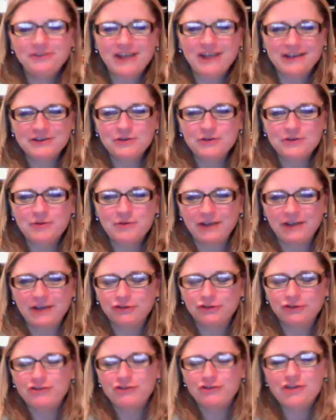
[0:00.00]
asking
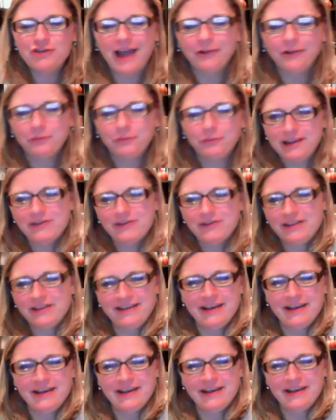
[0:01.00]
questions and you guys were giving
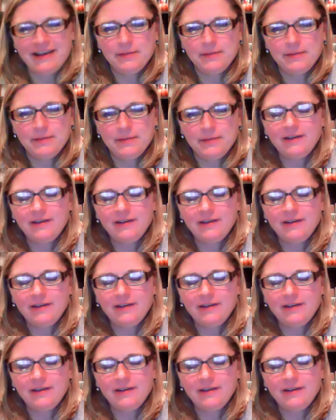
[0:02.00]
tips,